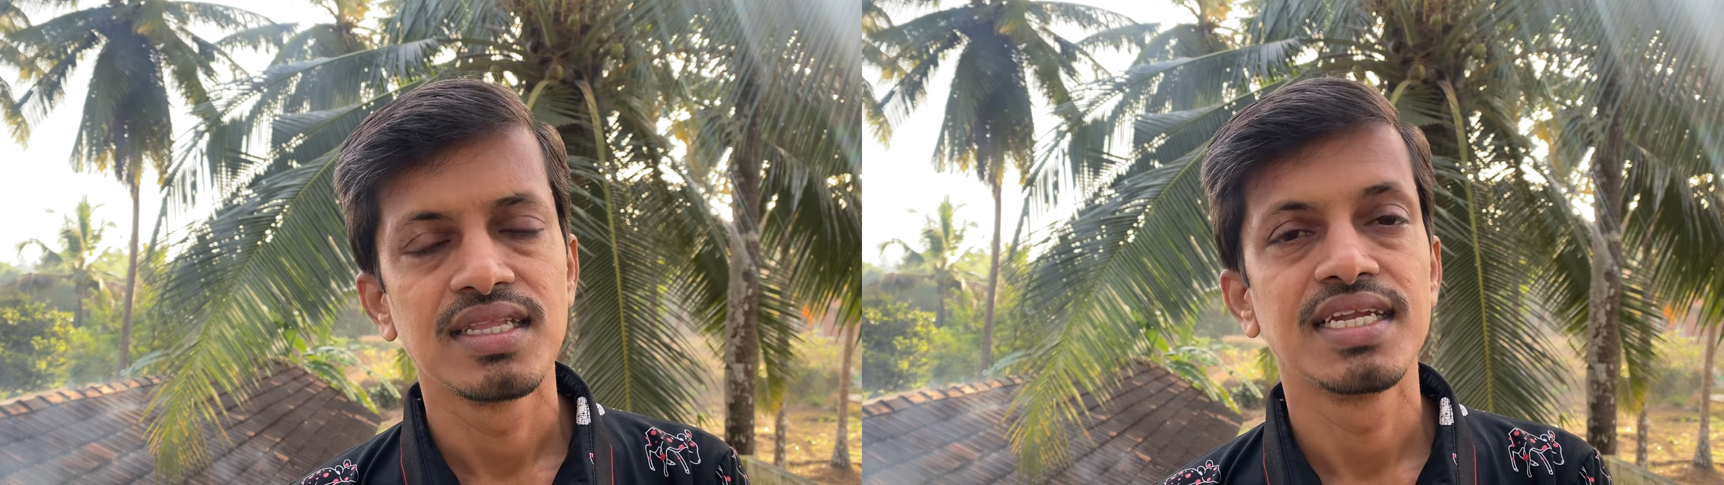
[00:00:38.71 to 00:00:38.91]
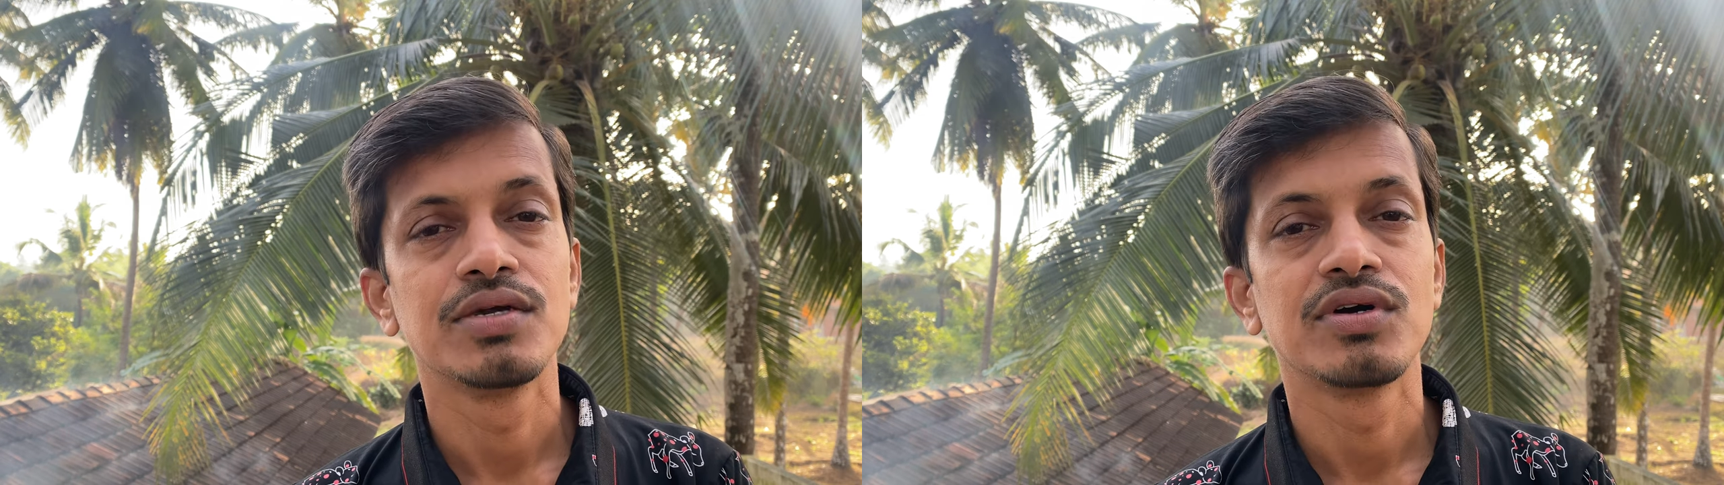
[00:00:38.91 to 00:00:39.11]

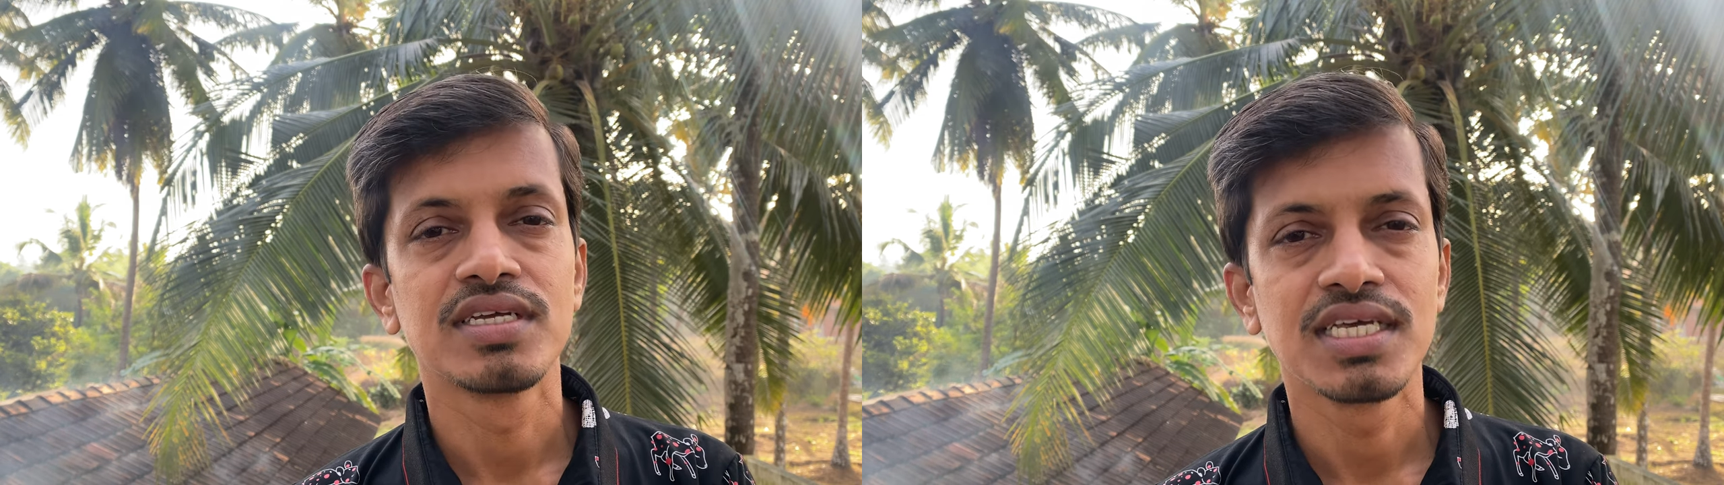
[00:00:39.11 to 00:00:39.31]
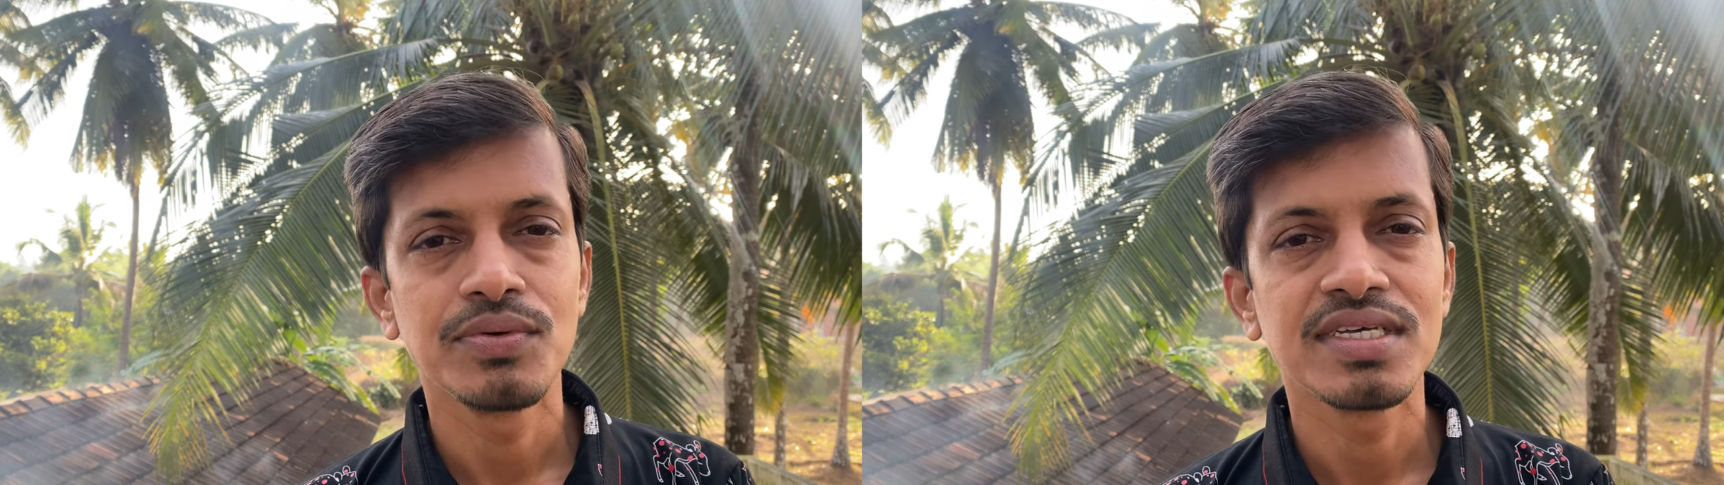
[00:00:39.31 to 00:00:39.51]
then you are
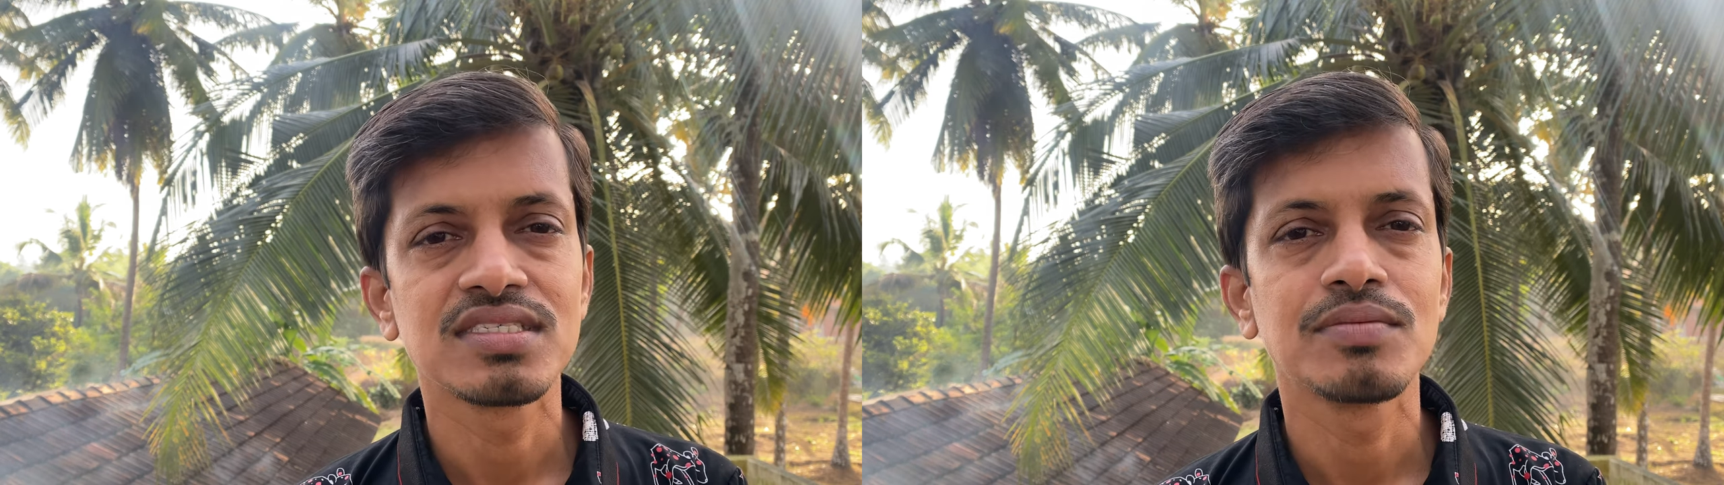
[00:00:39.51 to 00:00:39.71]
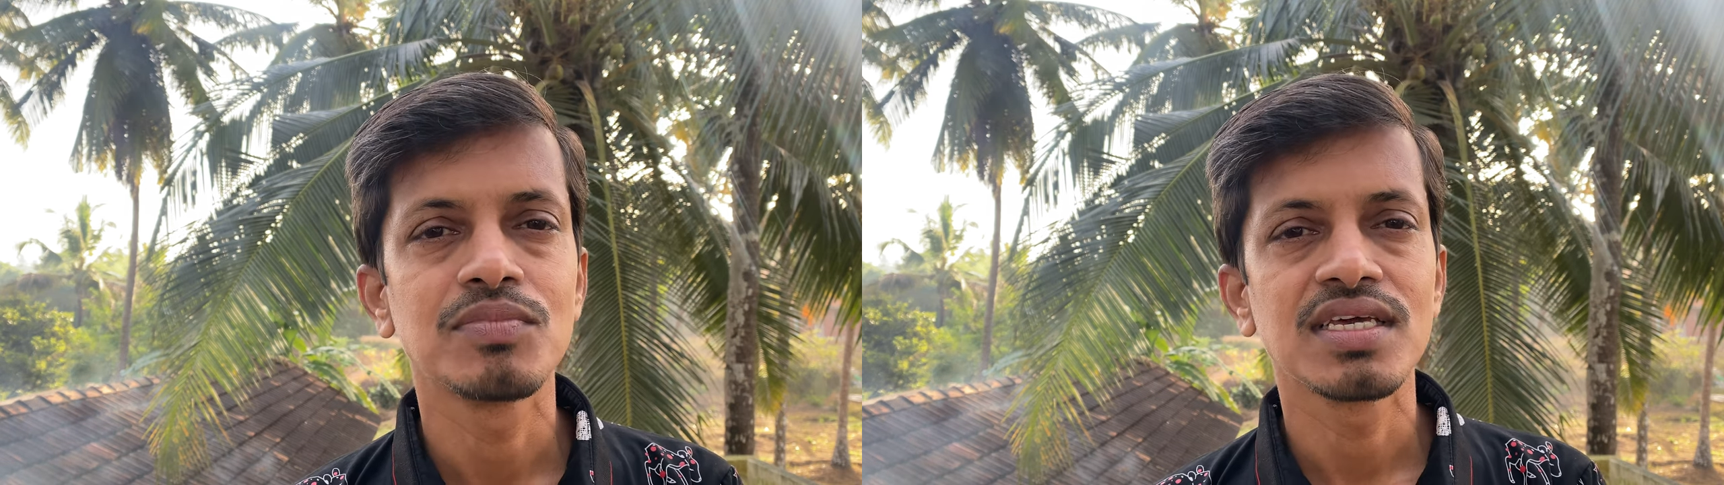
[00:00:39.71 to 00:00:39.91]

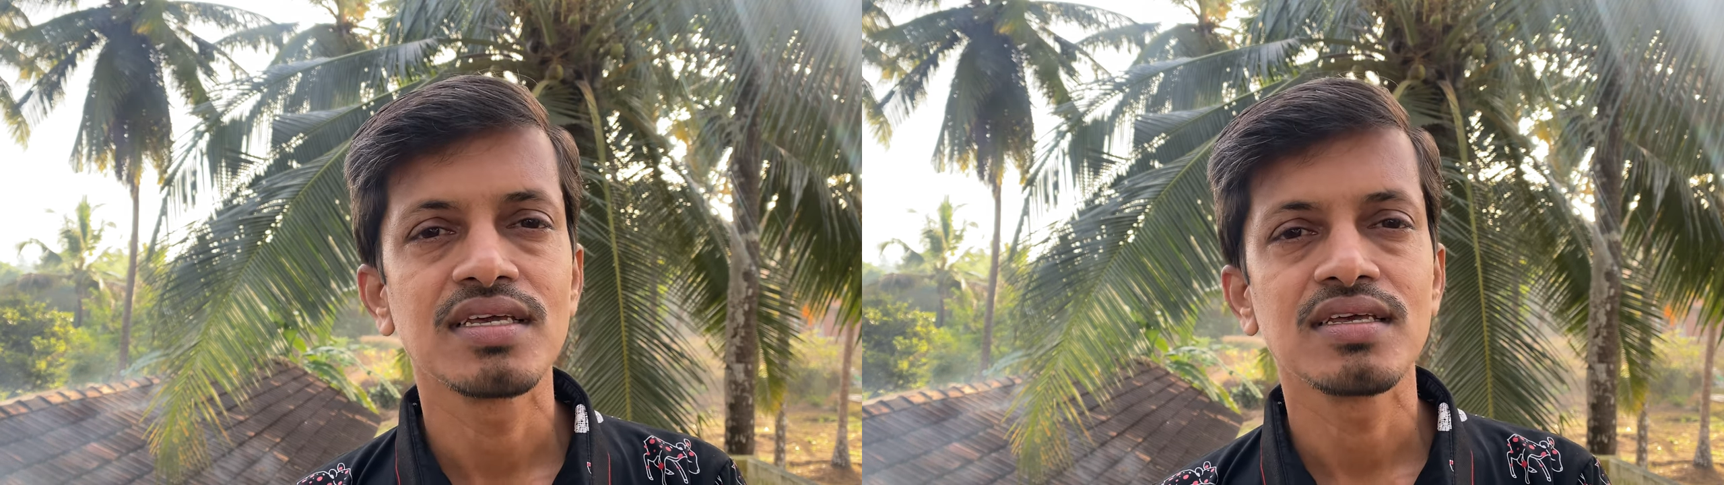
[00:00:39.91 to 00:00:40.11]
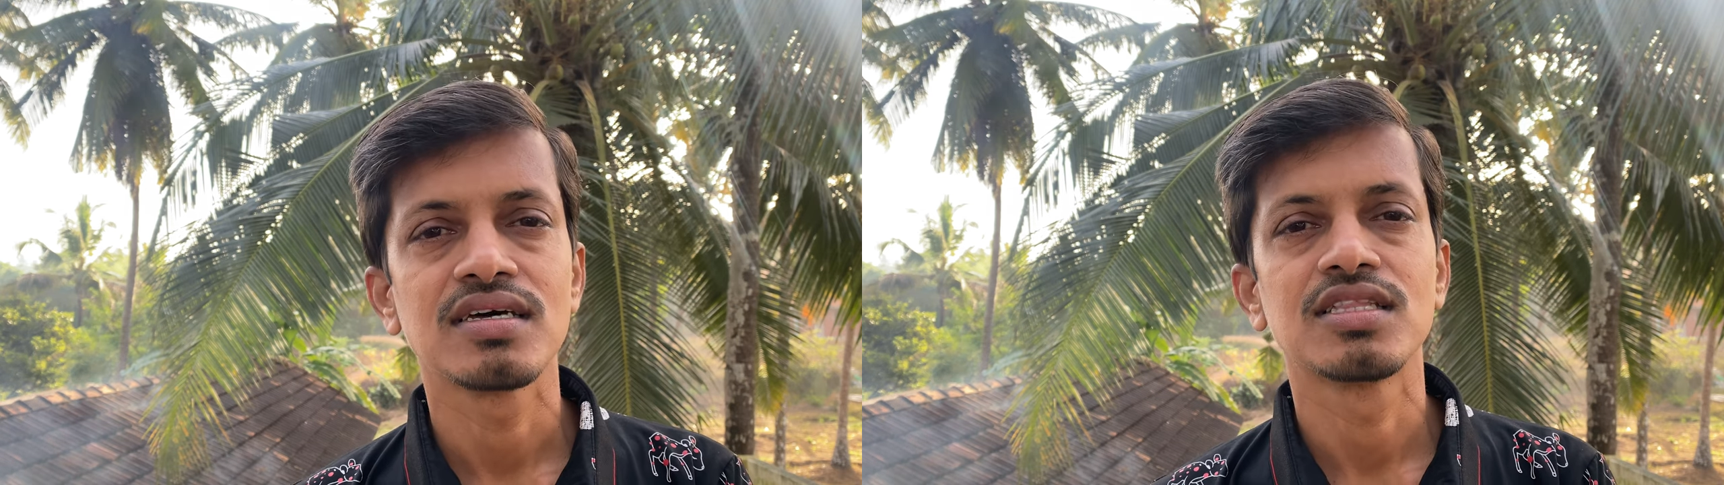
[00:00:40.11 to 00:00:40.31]
giving something,